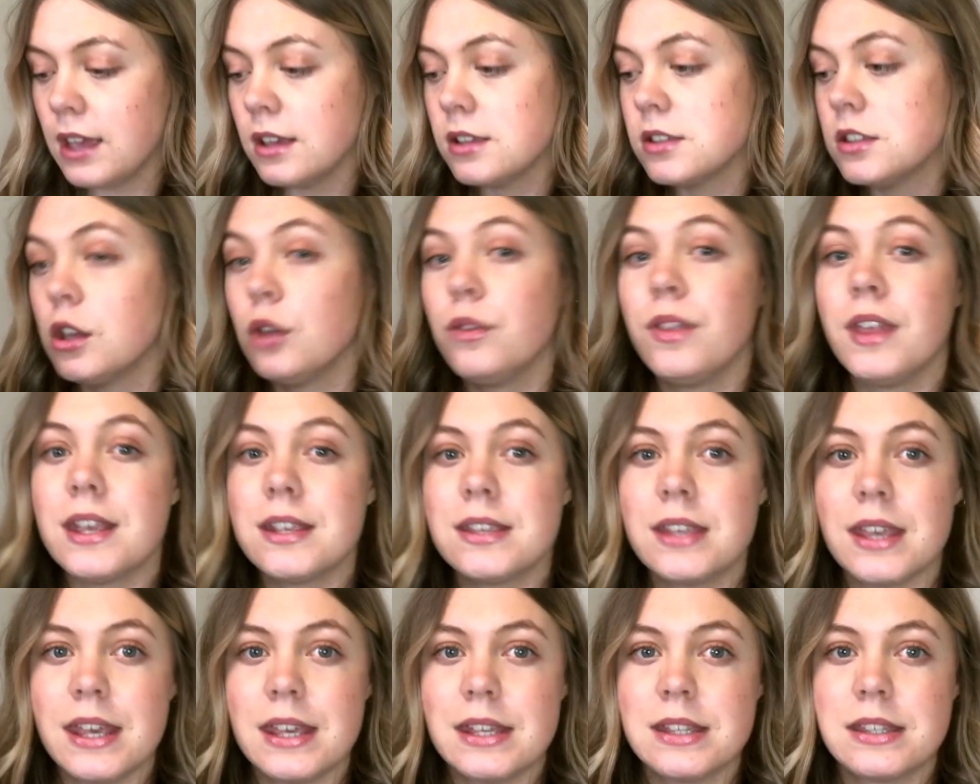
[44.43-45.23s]
So this
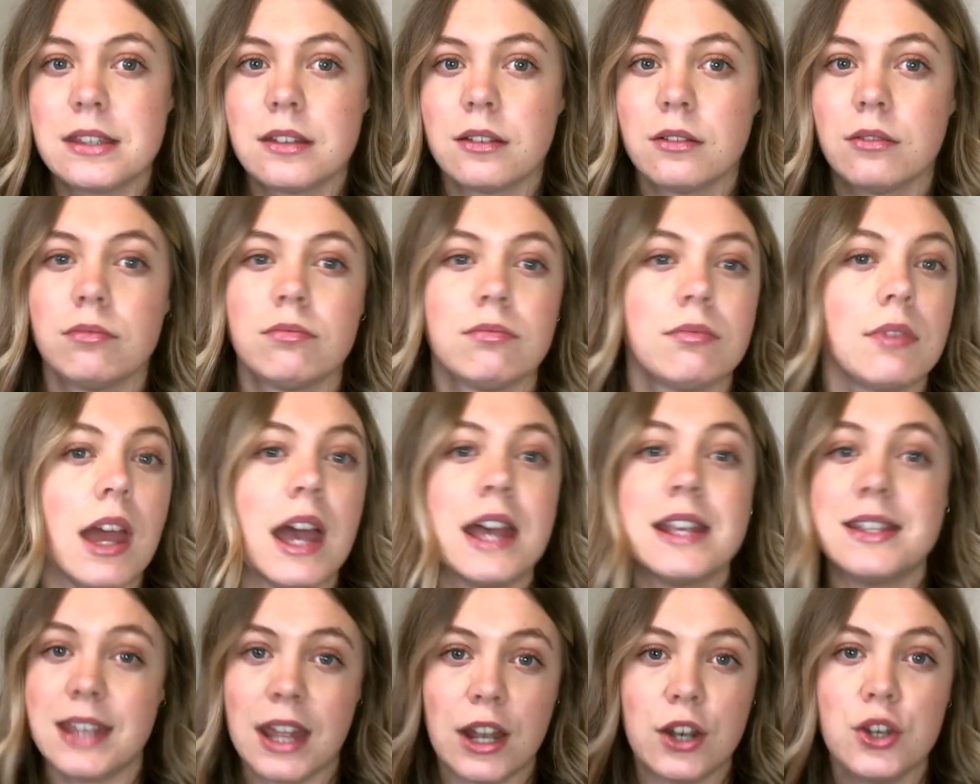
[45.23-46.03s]
is
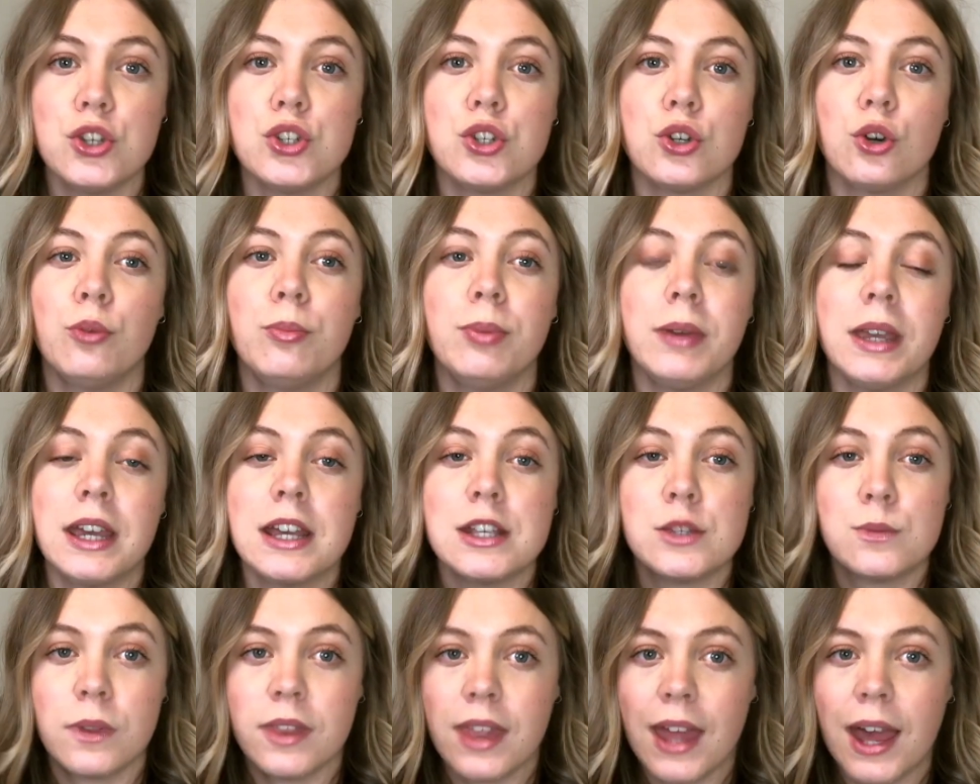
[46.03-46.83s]
essential
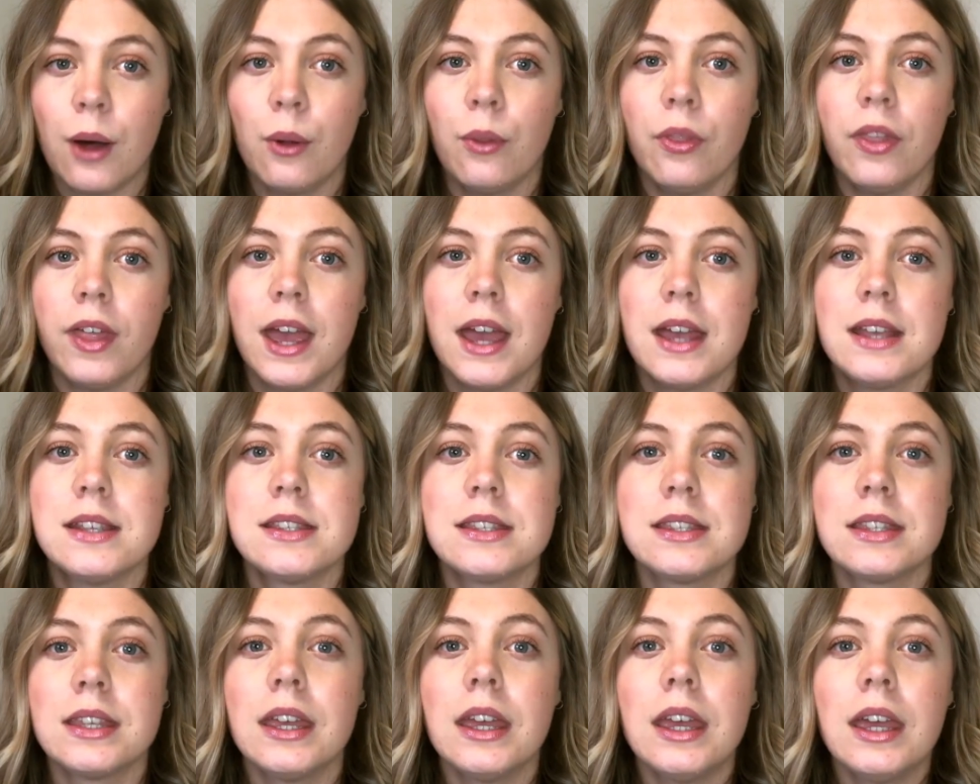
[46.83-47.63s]
because without
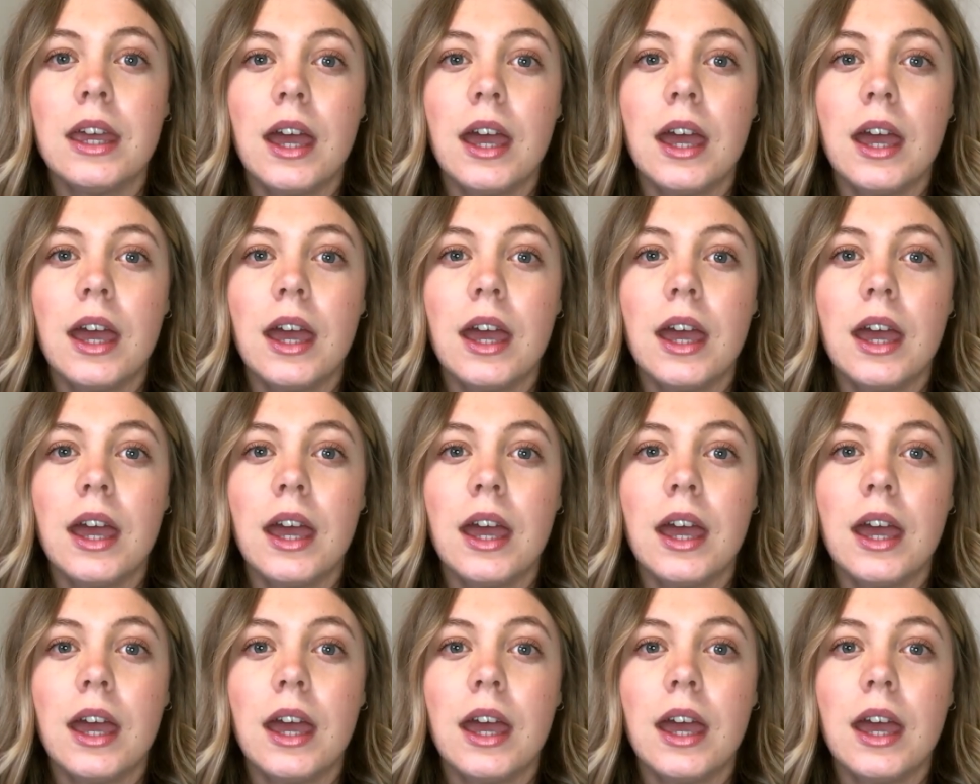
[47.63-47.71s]
this